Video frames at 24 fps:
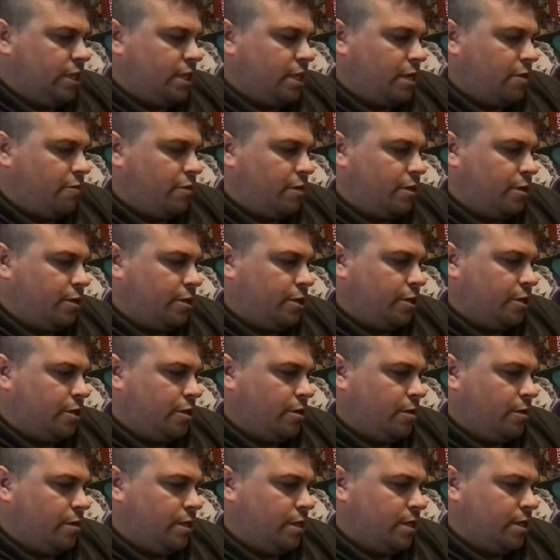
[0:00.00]
I wanted to show
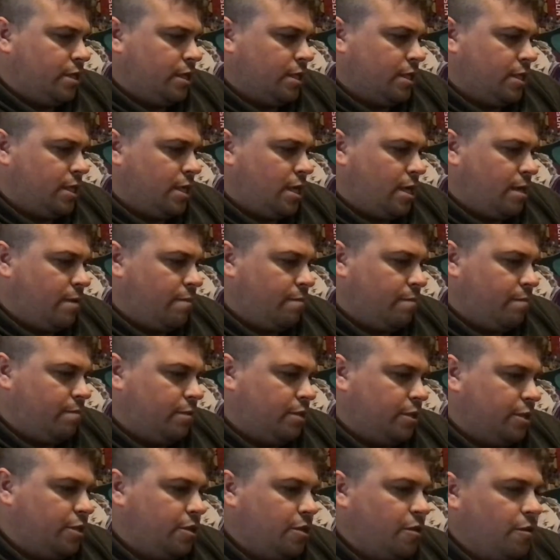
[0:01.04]
you this is not to
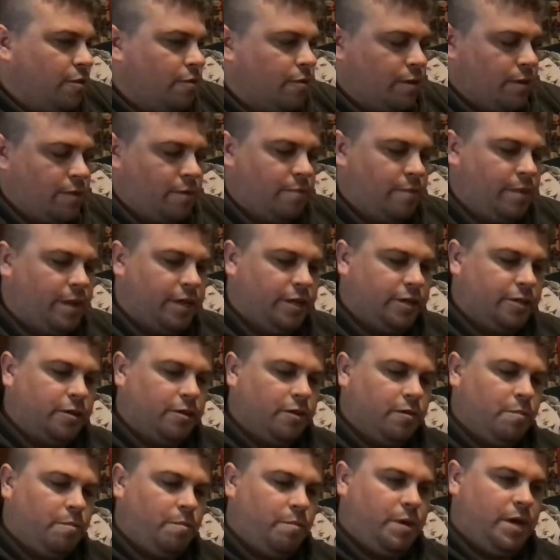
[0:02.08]
show you another miniature,
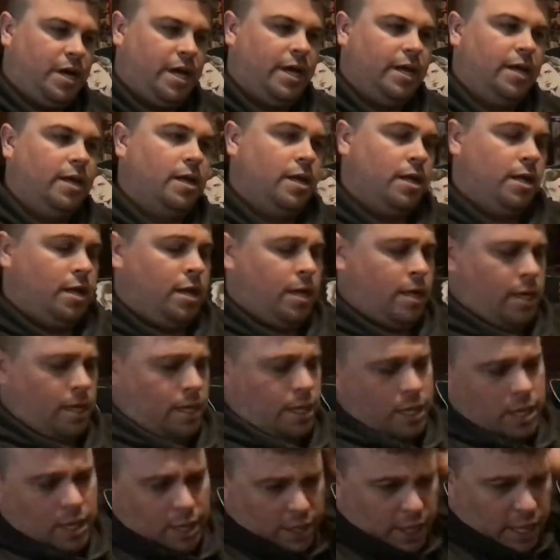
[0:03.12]
but
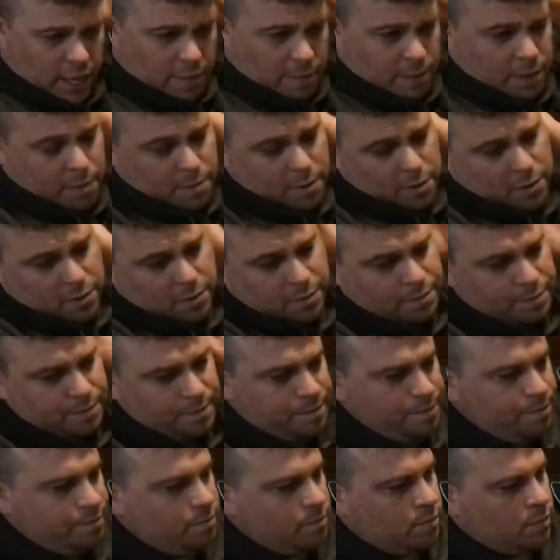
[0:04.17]
a lot of people
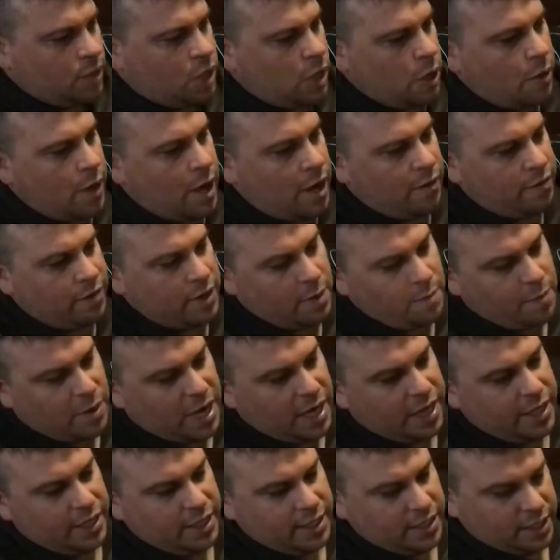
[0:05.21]
go out and they buy
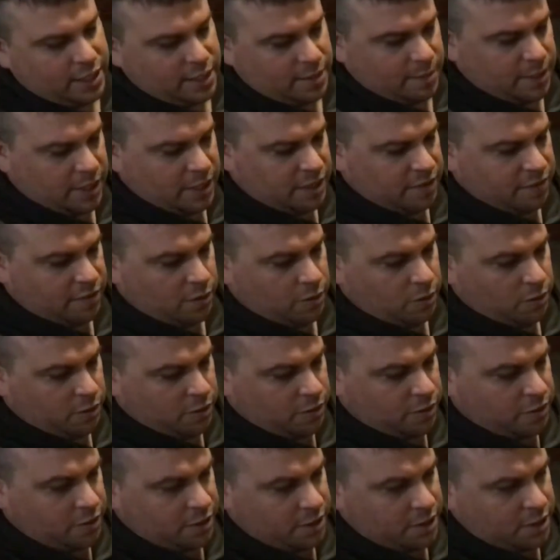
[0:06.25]
these expensive
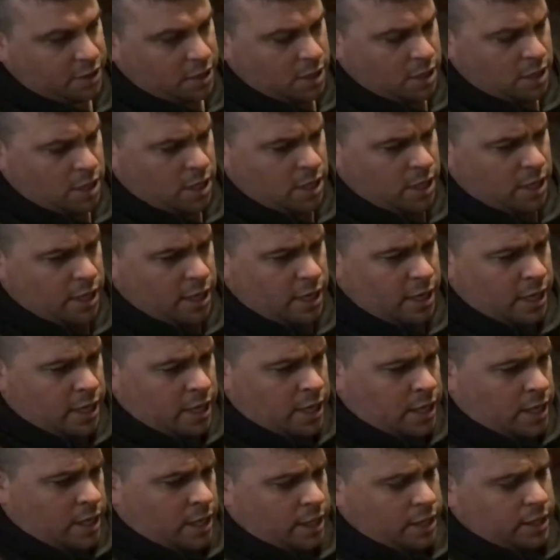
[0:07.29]
holders
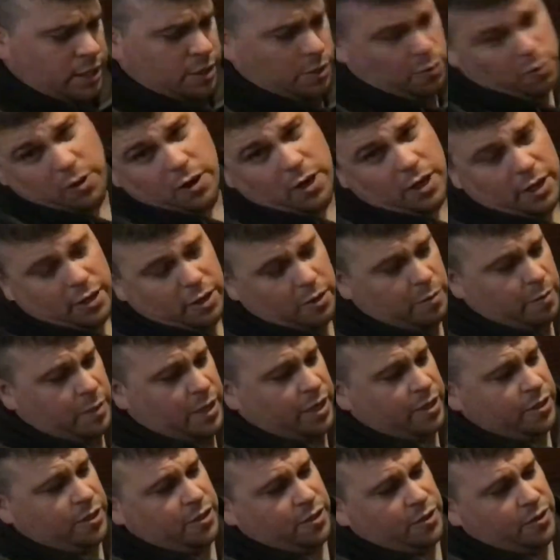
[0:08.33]
to work on their
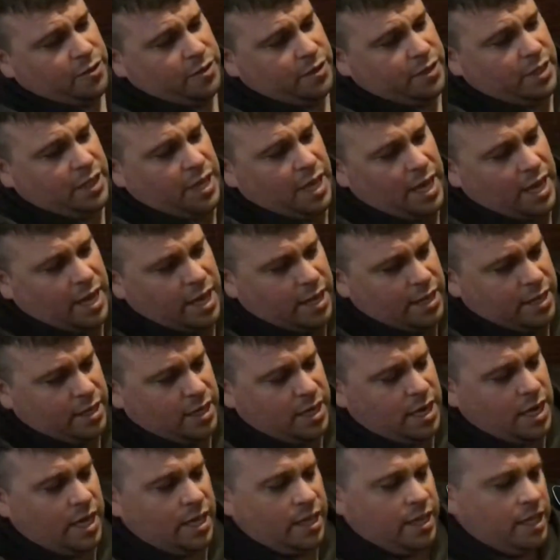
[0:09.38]
miniatures, and
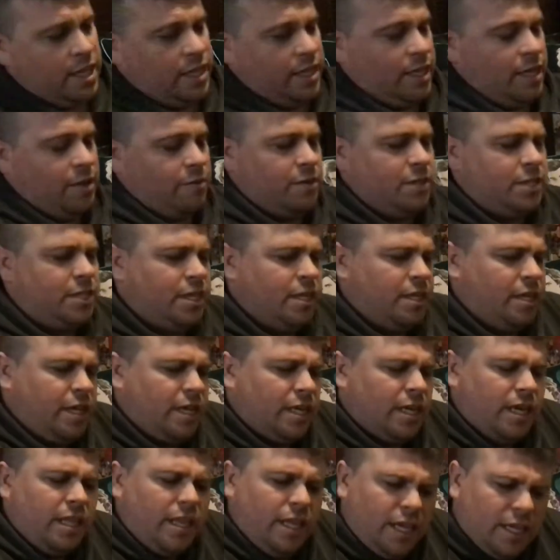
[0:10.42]
I thought that was silly. And
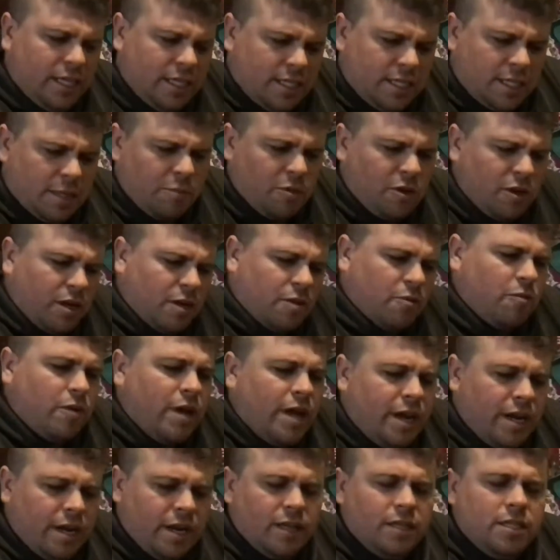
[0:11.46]
I think someone on
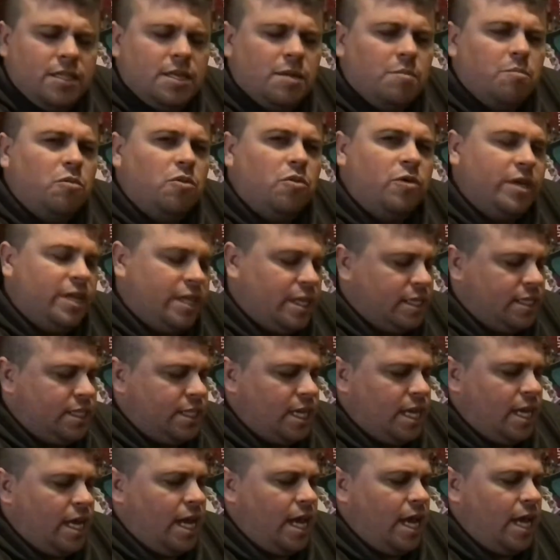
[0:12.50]
Reddit at some point had
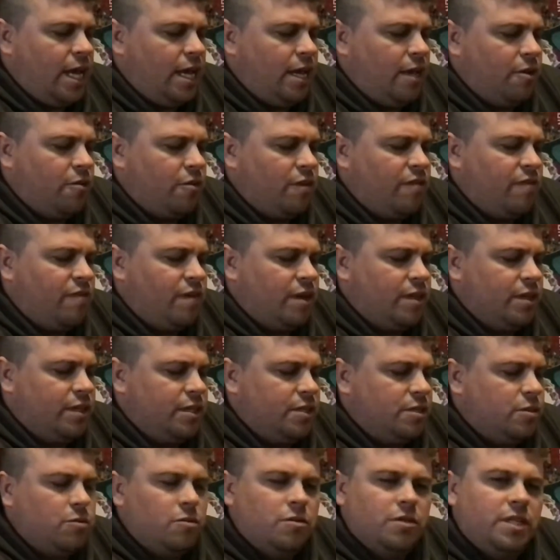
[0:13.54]
said, hey, you know, I found these
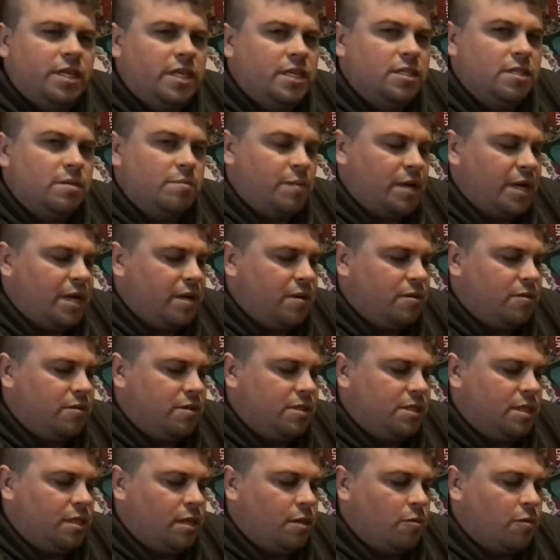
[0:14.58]
cool things at Michael's
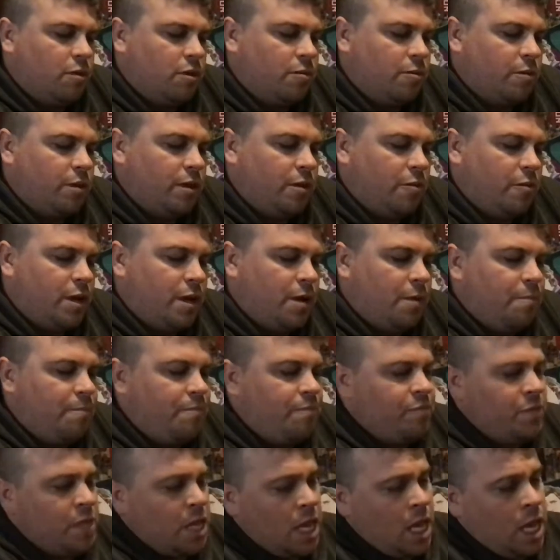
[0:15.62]
and they work really well.
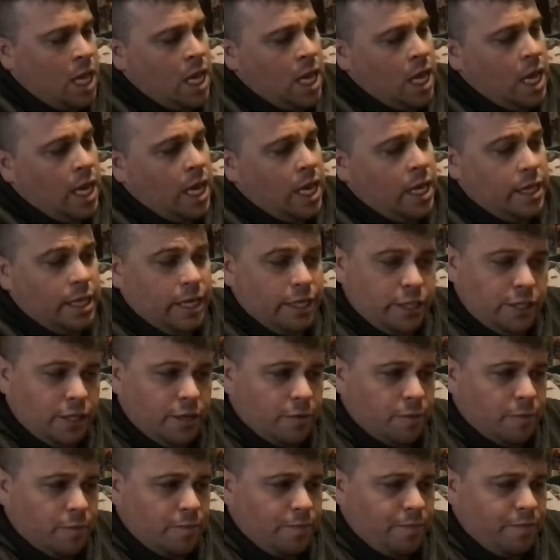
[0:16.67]
And they do.
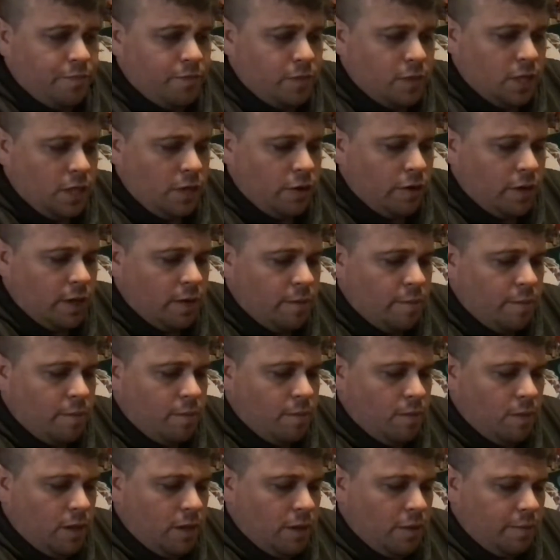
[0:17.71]
You get a
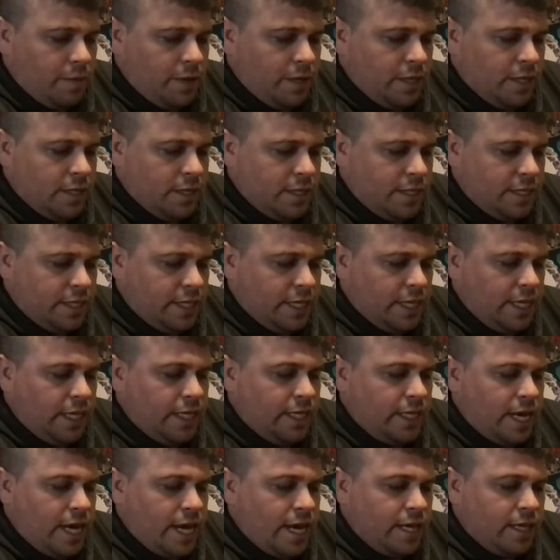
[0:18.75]
little bit of sticky
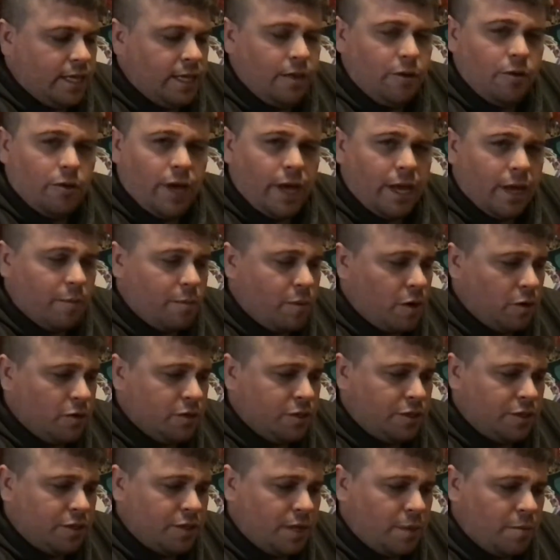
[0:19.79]
tack that you hang
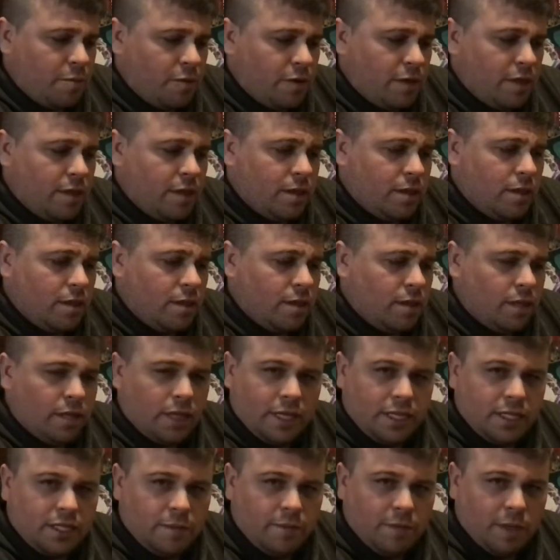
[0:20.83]
posters up with on like
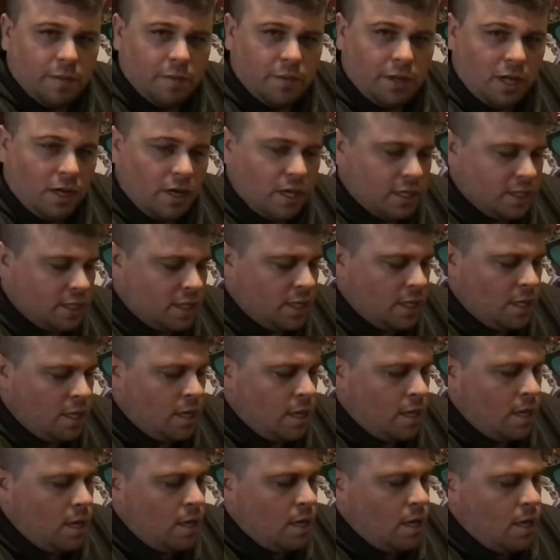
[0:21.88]
cement blocks,
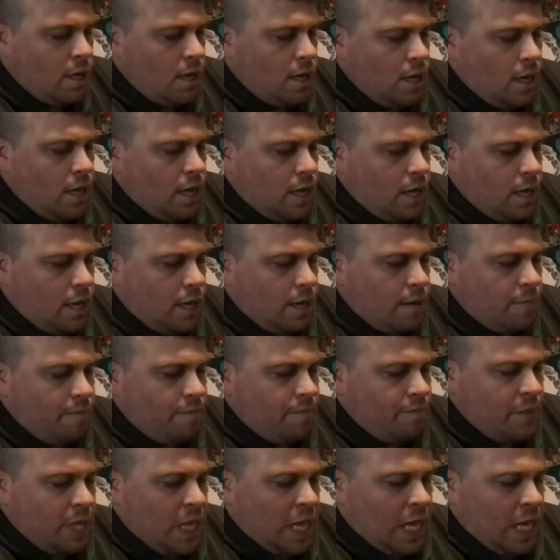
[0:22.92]

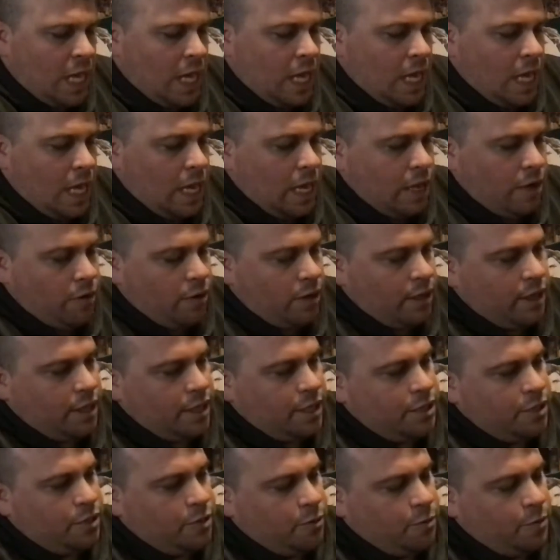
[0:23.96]
and you get these
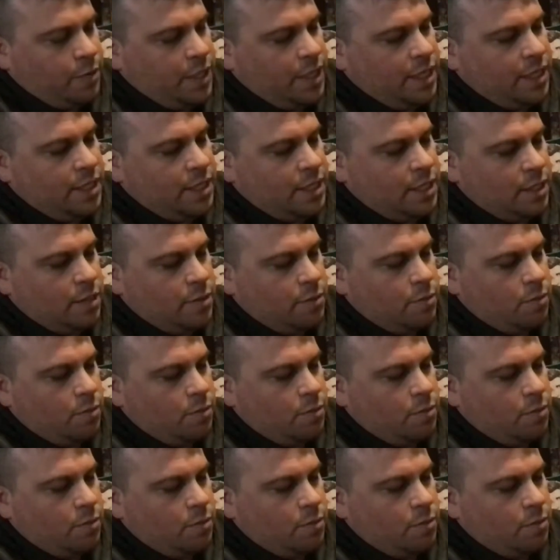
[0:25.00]
two pieces.